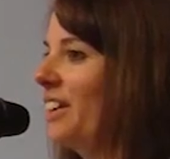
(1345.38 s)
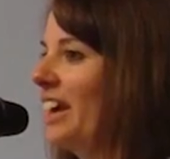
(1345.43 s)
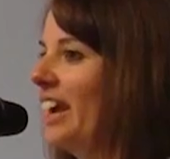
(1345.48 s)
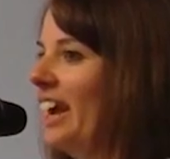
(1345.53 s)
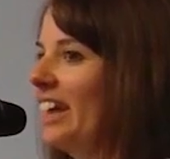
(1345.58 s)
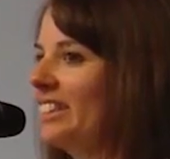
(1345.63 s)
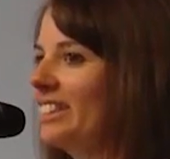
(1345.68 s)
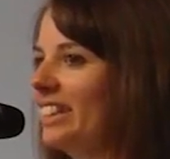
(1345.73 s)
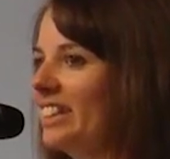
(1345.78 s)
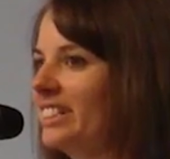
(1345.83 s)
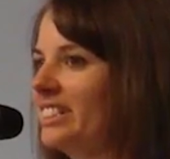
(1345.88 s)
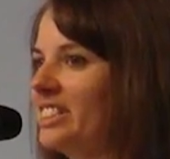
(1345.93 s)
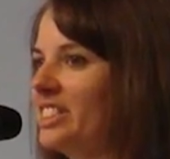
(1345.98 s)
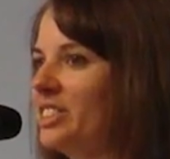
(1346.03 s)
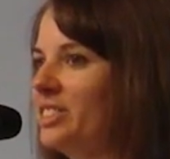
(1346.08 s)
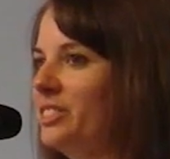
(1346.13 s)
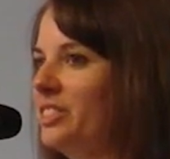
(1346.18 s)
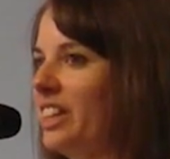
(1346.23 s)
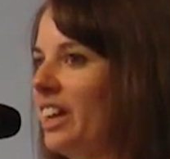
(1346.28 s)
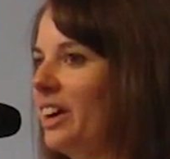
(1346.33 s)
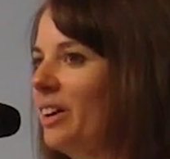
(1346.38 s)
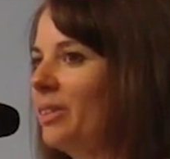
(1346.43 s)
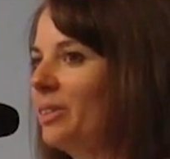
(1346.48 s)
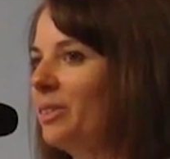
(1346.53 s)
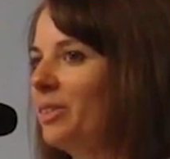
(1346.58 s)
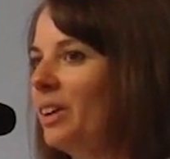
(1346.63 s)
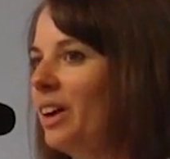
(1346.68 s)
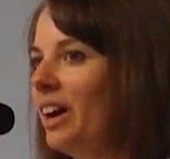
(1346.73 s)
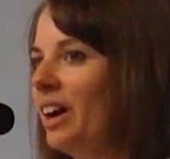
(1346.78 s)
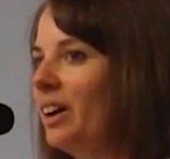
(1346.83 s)
right, I'd like to
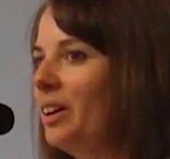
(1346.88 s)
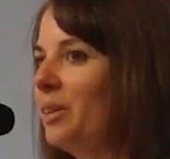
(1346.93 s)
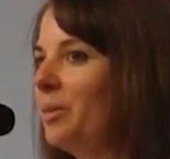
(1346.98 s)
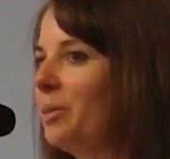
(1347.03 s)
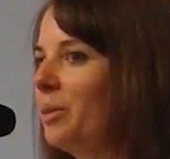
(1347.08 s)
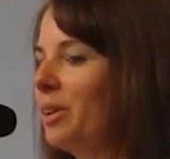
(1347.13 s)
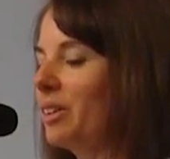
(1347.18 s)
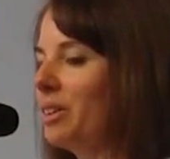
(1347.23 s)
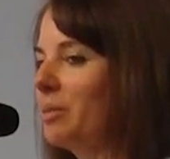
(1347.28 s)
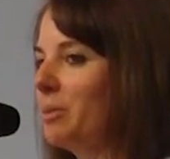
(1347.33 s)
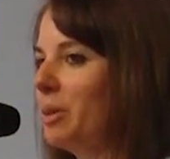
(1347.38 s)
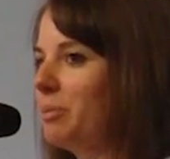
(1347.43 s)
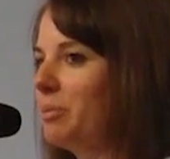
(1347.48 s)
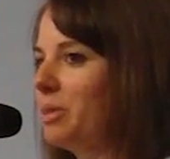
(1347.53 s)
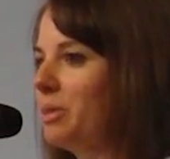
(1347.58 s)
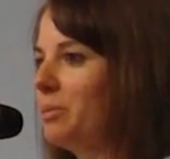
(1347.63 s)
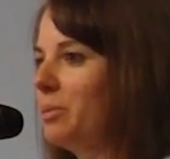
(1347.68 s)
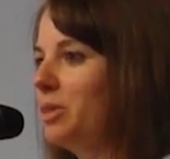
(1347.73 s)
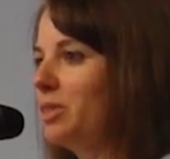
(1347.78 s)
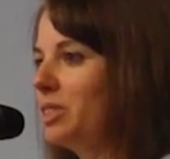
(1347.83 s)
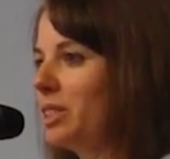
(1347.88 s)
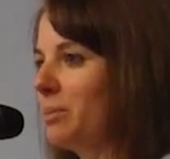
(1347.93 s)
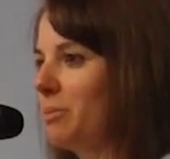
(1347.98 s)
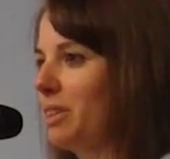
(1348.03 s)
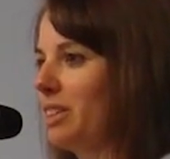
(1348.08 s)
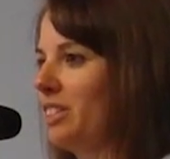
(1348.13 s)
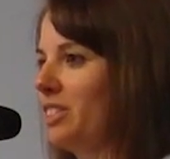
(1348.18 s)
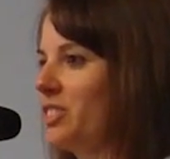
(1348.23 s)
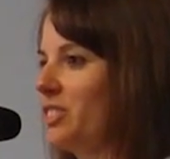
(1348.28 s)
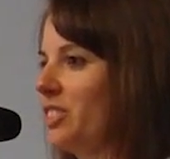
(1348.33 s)
now welcome up the music
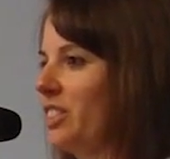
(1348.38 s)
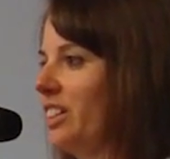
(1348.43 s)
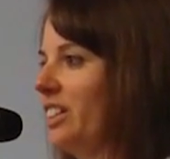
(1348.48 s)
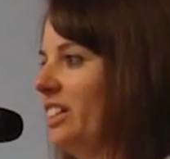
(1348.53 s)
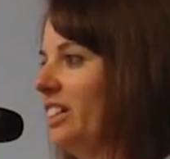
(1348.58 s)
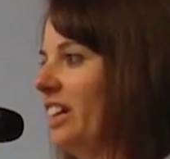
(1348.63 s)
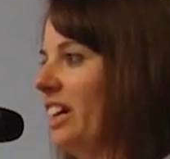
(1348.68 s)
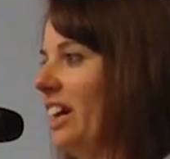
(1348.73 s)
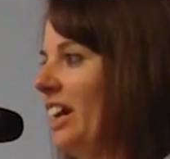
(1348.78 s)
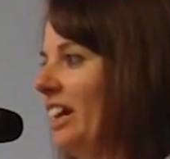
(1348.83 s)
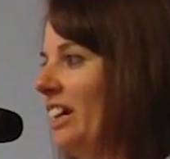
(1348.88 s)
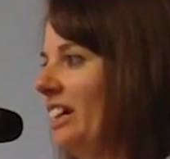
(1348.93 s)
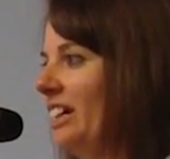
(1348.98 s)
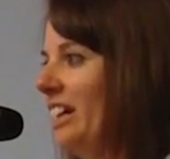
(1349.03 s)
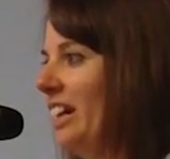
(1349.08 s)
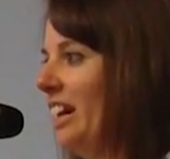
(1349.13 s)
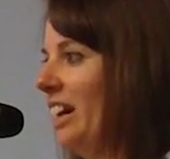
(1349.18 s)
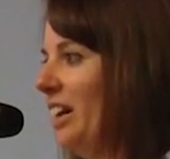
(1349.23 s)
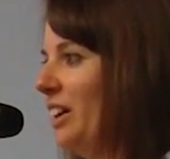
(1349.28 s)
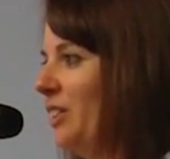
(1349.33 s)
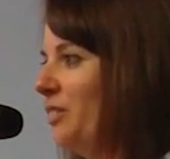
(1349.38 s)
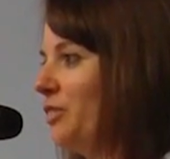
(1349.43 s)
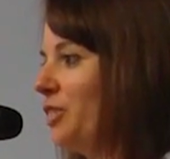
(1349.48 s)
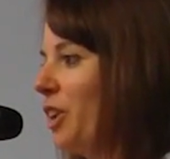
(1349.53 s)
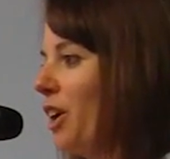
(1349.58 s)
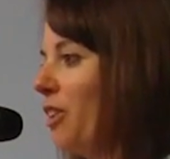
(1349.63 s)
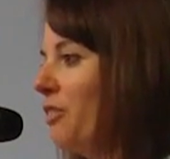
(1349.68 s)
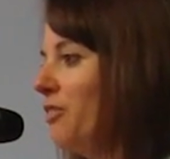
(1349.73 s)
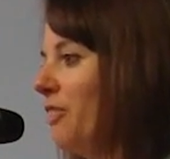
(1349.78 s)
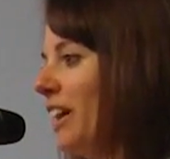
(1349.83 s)
ministry for
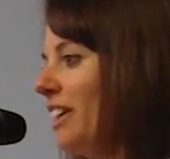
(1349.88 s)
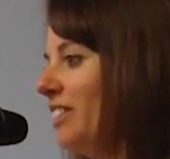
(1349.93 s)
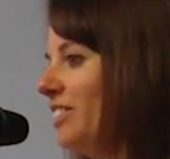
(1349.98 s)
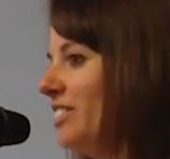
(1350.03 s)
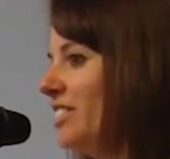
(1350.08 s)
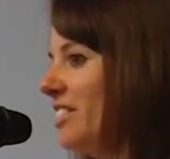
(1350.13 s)
our final